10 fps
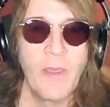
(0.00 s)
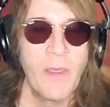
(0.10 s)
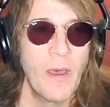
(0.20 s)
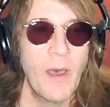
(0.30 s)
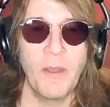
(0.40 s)

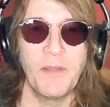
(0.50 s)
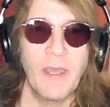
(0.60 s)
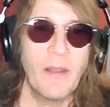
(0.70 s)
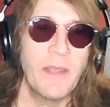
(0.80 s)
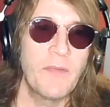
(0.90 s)
Oh, a
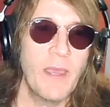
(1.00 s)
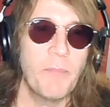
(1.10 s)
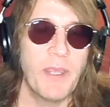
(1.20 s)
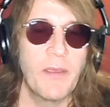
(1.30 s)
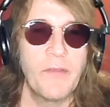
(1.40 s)
debt like that,
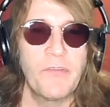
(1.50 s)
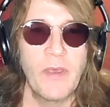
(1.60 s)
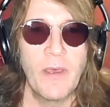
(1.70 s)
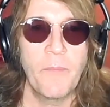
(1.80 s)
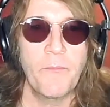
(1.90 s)
because
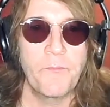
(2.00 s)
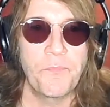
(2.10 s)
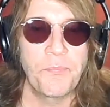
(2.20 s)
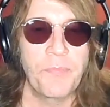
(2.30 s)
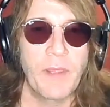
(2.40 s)

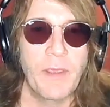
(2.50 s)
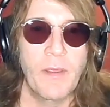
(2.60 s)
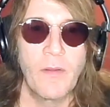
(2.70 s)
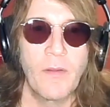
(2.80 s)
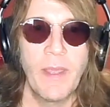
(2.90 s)

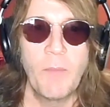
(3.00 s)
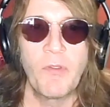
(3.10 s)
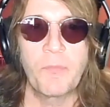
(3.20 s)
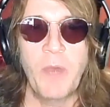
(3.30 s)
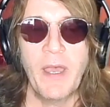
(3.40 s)

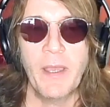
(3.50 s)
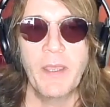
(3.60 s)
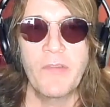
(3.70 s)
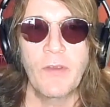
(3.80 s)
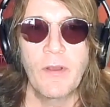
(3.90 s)
labels'
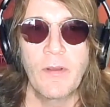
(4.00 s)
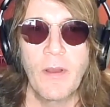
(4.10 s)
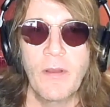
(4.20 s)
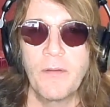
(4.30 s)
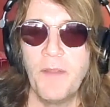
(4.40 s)
pockets
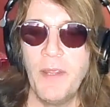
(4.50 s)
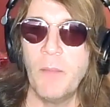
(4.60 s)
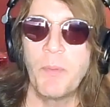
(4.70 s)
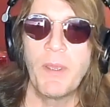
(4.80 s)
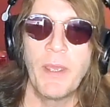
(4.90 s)
are
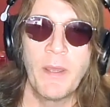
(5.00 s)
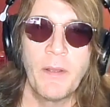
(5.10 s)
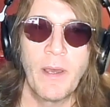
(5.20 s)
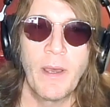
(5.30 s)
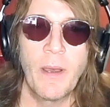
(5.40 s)
deep, and
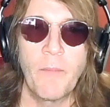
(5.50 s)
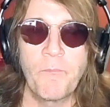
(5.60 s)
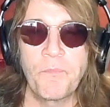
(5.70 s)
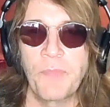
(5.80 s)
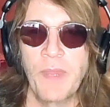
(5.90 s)

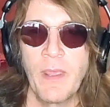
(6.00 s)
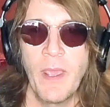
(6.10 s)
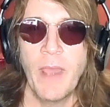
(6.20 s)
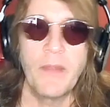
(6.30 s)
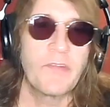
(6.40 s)

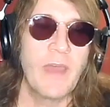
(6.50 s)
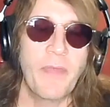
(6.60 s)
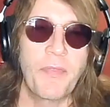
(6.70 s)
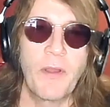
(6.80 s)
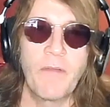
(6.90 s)
it's
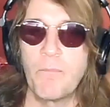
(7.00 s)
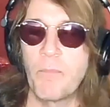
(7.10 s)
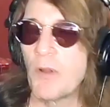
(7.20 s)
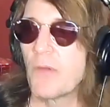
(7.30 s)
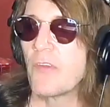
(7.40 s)
not their
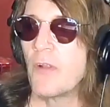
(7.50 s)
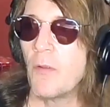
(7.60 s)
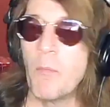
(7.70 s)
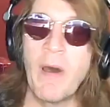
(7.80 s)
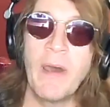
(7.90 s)

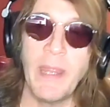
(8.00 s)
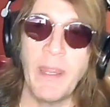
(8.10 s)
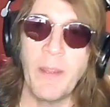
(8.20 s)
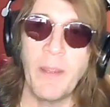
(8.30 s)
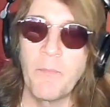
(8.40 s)
personal
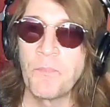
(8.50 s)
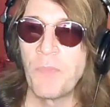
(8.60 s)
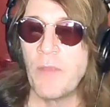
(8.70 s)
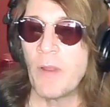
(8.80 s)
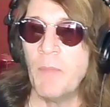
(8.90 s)
money.
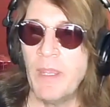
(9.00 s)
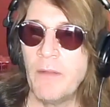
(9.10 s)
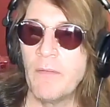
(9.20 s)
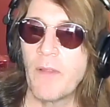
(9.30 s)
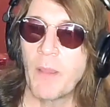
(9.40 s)
You know what I
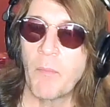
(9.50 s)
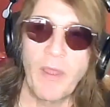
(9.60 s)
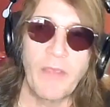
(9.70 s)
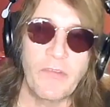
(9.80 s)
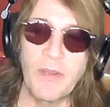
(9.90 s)
mean? Like a
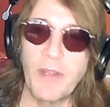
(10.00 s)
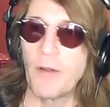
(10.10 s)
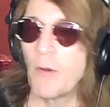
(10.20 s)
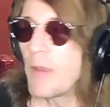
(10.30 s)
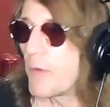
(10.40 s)
president
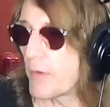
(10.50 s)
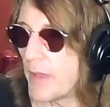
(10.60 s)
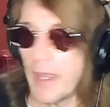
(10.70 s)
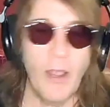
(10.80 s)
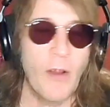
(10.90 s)
or
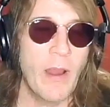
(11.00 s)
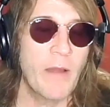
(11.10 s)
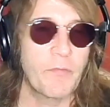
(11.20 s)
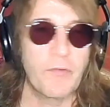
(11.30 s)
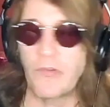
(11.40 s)
ARR
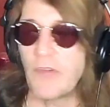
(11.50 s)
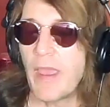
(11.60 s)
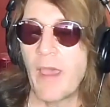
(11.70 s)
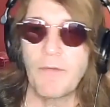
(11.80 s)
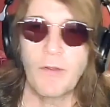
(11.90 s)

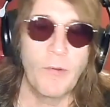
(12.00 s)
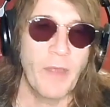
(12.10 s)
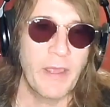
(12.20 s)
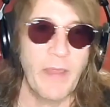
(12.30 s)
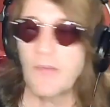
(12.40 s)
staff and crew
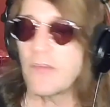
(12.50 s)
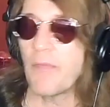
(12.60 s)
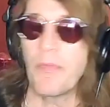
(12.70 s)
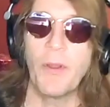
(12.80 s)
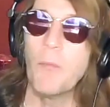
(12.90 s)
like that. It's
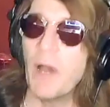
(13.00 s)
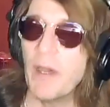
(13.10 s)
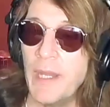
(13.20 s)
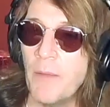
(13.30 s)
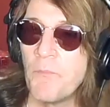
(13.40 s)
not their
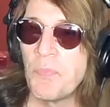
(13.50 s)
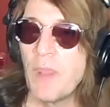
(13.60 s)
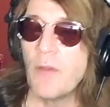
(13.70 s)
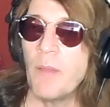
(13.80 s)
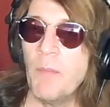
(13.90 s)
money.
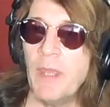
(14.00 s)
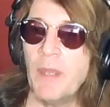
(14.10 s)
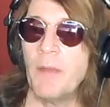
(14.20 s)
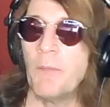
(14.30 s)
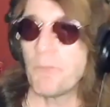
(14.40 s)
You know what I mean?